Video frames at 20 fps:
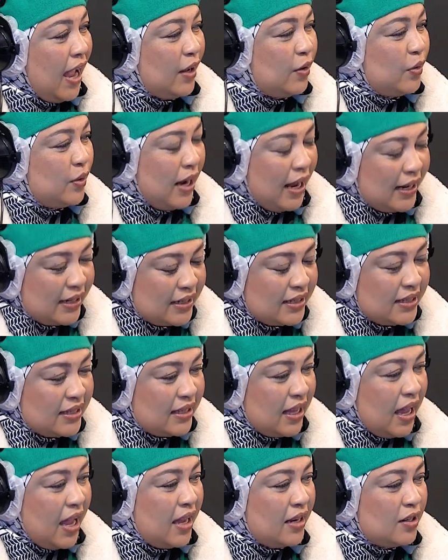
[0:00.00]
could
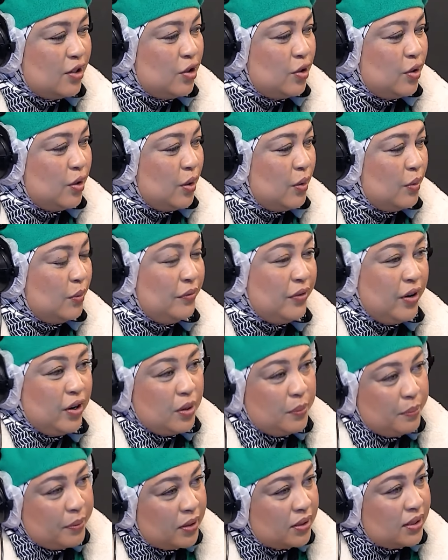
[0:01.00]
understand, you know,
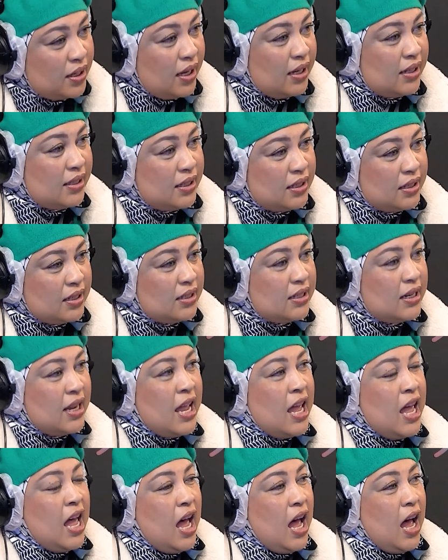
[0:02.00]
very protected,
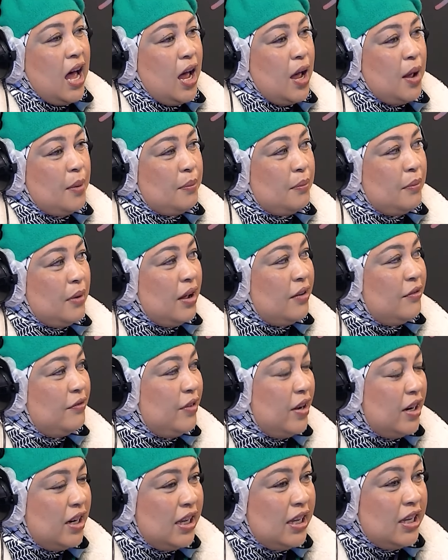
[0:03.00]

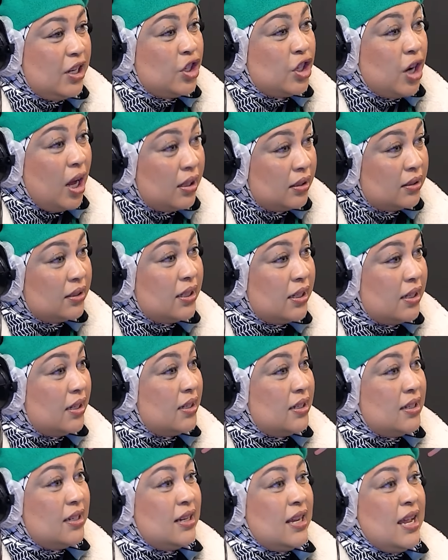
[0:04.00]
very
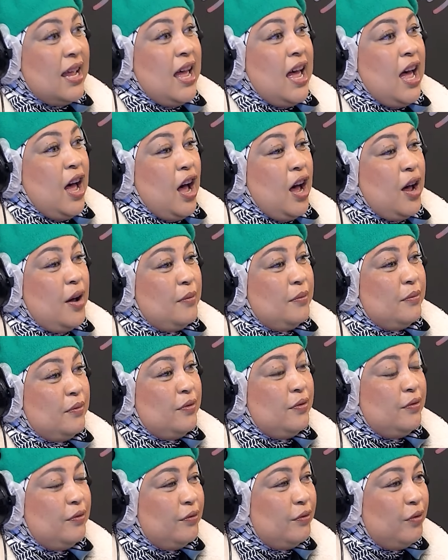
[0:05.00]
sheltered
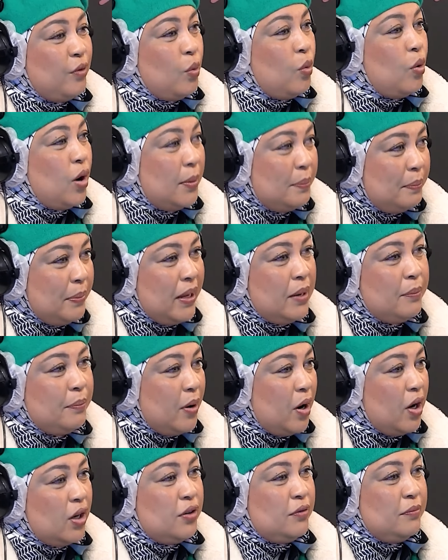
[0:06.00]
for a big
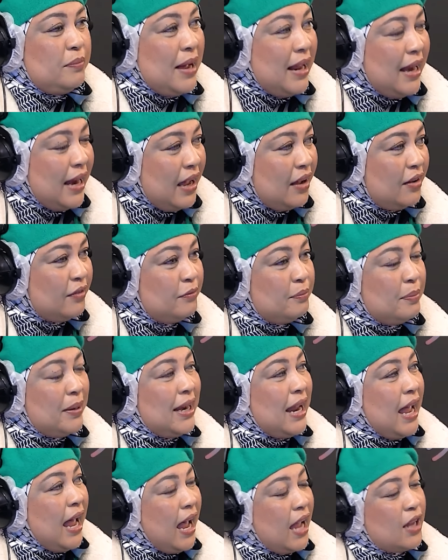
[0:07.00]
part of my life.
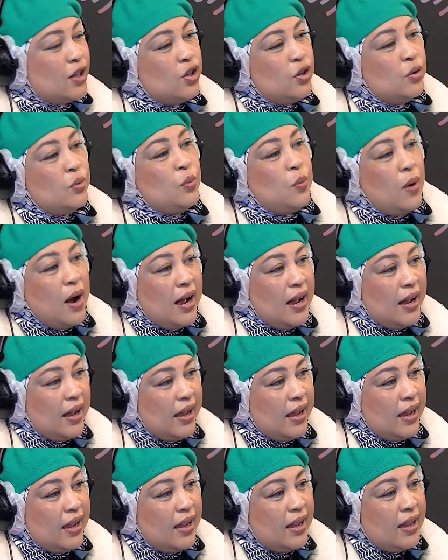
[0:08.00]
But I knew
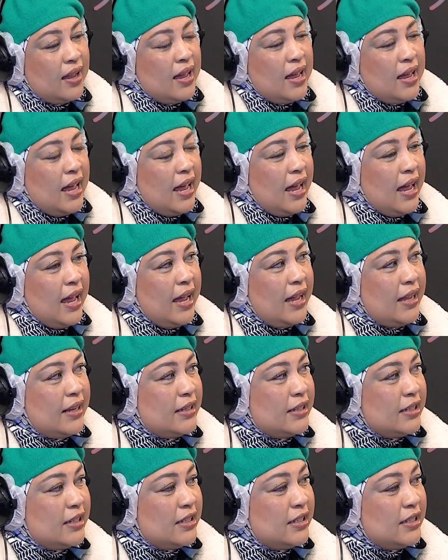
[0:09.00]
why.
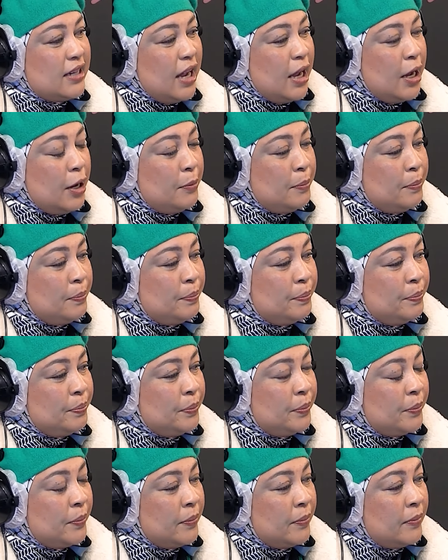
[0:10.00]
And
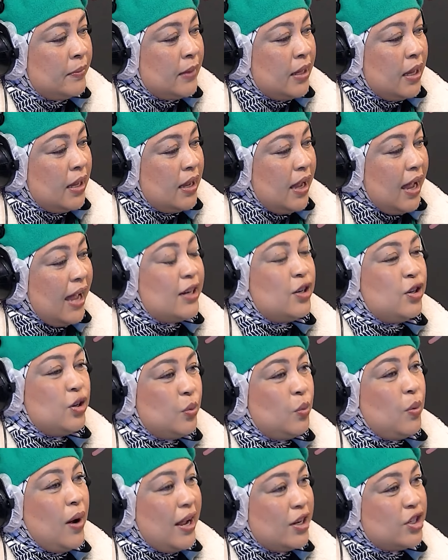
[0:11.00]
I
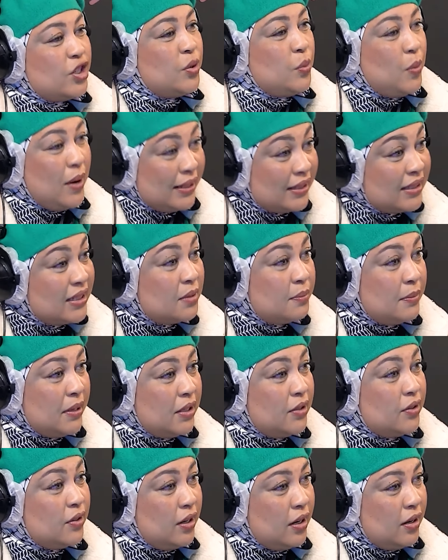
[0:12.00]
knew why she wanted me
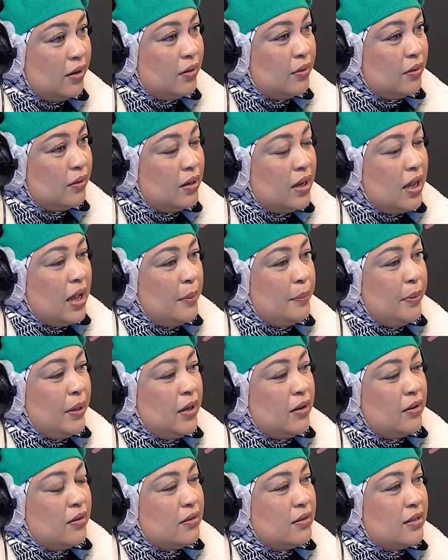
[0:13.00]
to know.
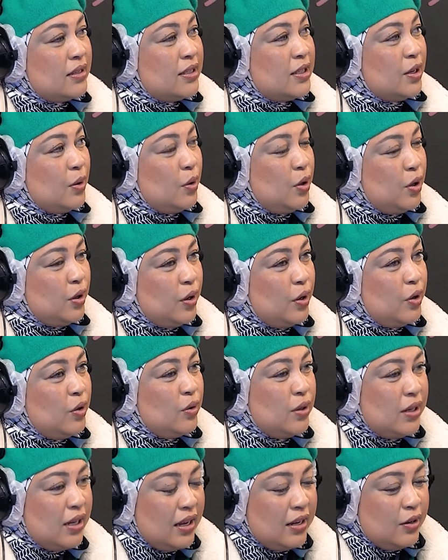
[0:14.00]
Because, you know,
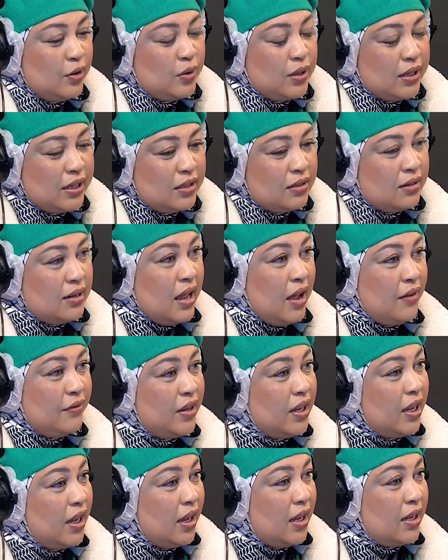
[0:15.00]
you need to
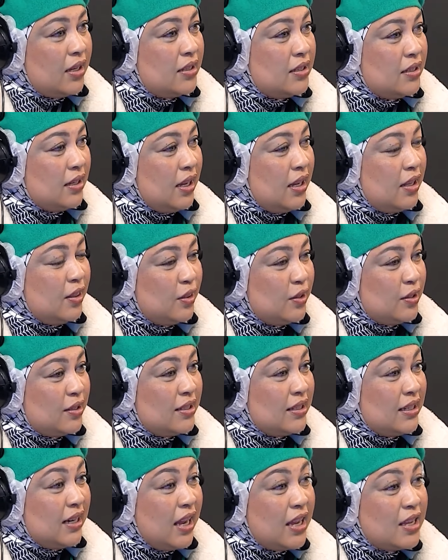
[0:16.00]
navigate in
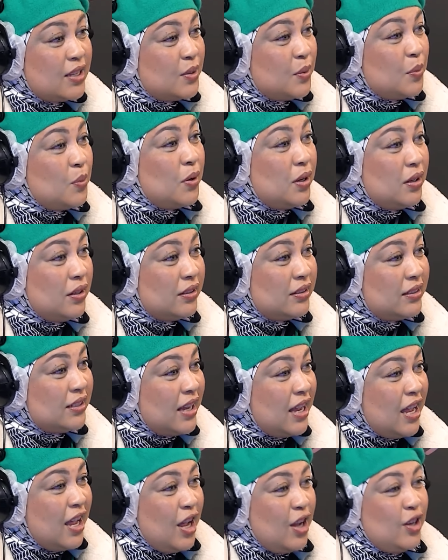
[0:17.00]
this crazy world
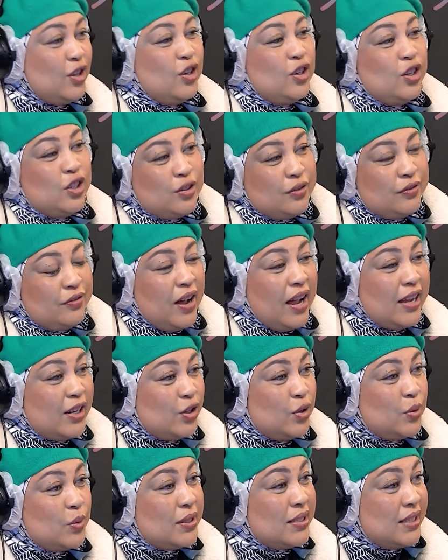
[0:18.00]
and you need to
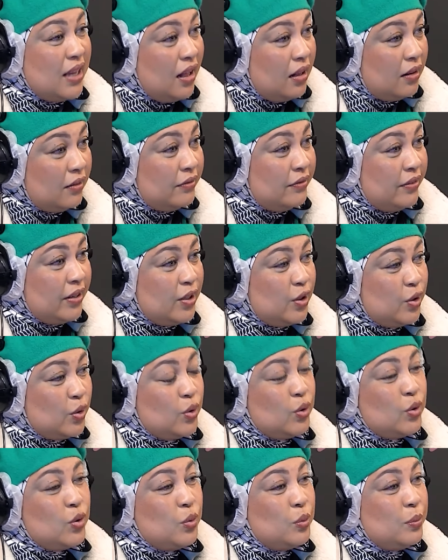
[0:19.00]
find yourself and your
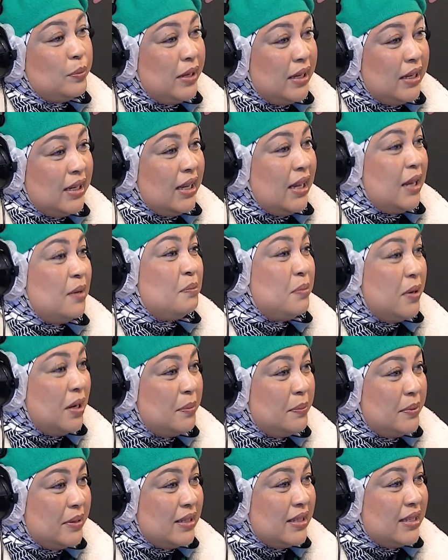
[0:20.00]
true meaning and
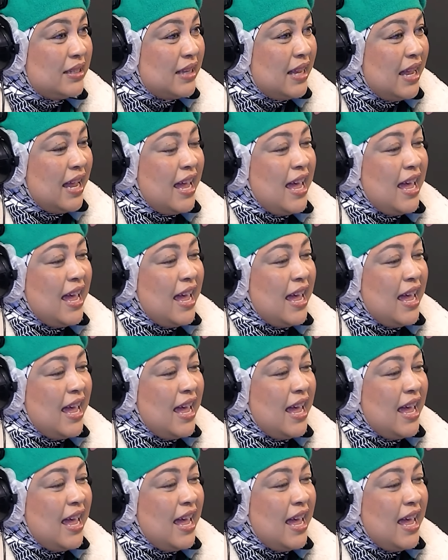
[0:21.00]
purpose.